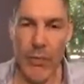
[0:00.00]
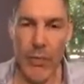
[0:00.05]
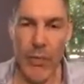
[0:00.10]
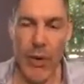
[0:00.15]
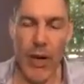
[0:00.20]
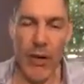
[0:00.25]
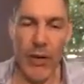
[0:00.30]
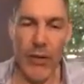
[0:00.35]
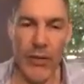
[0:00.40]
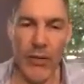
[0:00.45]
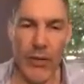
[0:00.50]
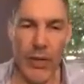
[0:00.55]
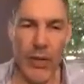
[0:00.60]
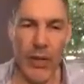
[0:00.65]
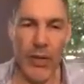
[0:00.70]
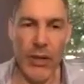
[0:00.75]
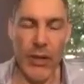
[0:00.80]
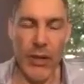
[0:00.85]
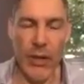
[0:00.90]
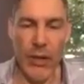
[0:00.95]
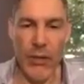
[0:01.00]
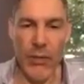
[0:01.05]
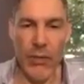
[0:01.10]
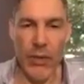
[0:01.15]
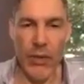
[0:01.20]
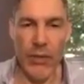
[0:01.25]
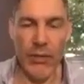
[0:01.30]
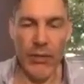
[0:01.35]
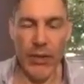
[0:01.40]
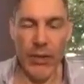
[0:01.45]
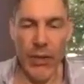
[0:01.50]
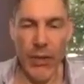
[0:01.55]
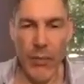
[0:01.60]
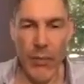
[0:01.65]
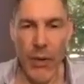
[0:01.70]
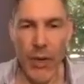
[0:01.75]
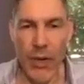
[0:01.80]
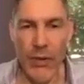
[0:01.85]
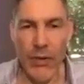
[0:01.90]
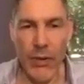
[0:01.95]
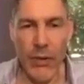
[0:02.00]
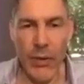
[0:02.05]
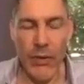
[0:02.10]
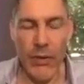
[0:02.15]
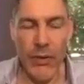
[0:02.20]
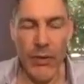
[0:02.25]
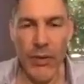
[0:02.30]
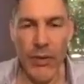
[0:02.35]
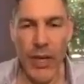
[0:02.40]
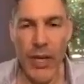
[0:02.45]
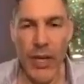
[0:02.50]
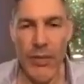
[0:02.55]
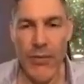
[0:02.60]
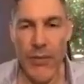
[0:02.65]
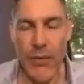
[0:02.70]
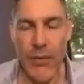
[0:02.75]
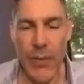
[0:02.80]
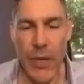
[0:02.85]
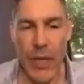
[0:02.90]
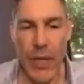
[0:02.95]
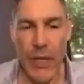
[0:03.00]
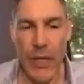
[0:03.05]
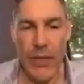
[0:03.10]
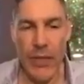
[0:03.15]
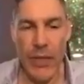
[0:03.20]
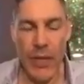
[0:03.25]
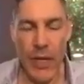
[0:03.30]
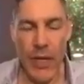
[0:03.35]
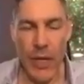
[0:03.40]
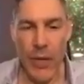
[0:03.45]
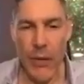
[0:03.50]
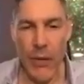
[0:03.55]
Bart's at, a, at one of these dinner oh, yeah. parties I went to. The hedge fund manager, it